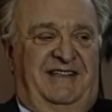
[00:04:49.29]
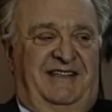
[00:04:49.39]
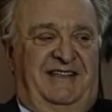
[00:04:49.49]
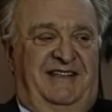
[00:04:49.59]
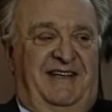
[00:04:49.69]

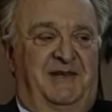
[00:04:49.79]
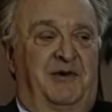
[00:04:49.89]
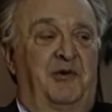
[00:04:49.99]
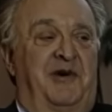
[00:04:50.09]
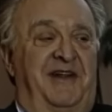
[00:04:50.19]

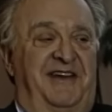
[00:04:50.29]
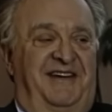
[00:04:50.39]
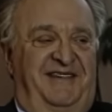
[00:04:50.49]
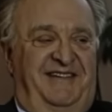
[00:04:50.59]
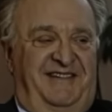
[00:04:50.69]
That's what we want to
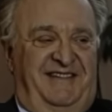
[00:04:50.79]
hear.